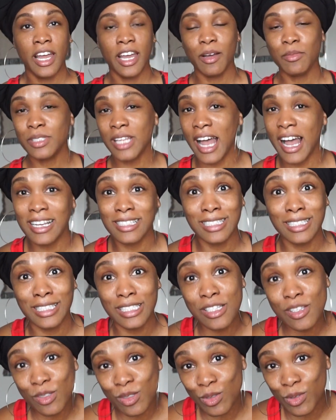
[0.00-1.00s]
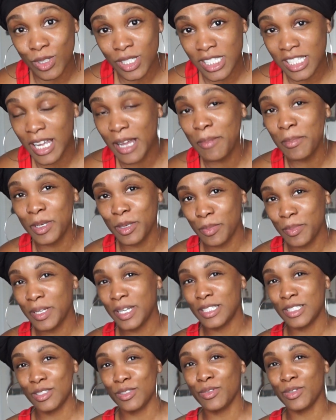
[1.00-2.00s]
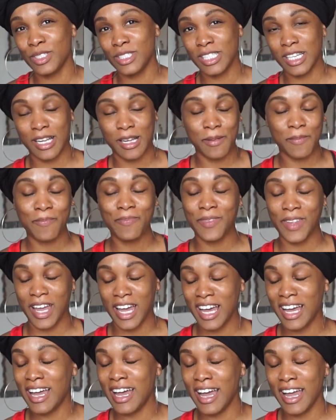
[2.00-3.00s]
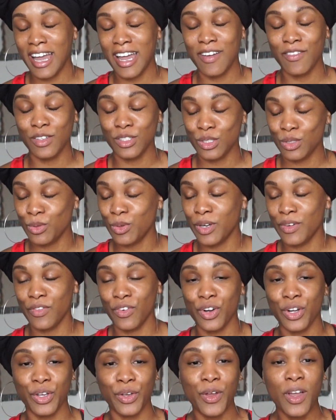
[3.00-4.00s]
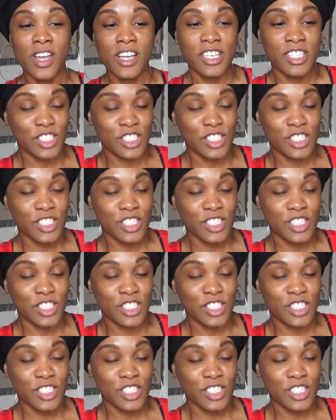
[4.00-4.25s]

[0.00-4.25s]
It was an accidental story time, but it'll be a story time. I have a story for you.